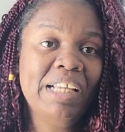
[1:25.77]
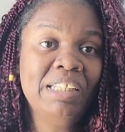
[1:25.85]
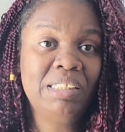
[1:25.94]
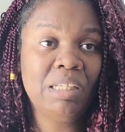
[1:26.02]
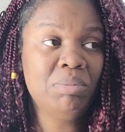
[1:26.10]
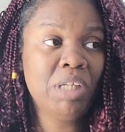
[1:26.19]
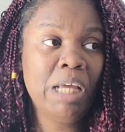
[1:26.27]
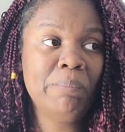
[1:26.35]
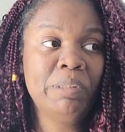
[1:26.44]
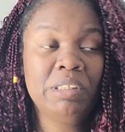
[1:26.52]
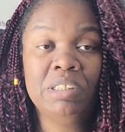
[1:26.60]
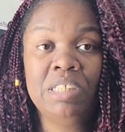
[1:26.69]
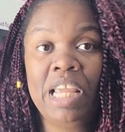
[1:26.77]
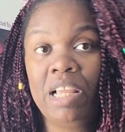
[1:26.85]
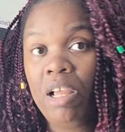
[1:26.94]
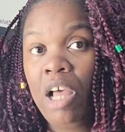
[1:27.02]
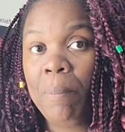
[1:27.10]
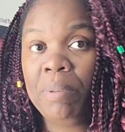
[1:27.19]
It sometimes can take
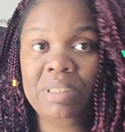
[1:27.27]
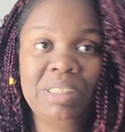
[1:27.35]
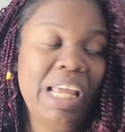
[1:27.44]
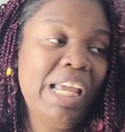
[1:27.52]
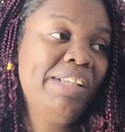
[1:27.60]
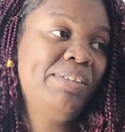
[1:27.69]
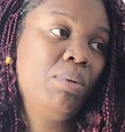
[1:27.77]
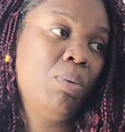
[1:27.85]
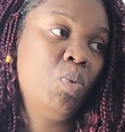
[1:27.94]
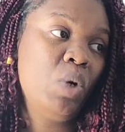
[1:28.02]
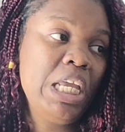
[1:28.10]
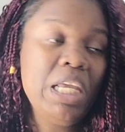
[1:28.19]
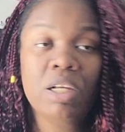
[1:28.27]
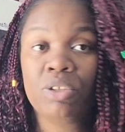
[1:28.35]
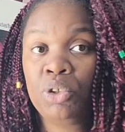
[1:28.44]
a couple of days, a week,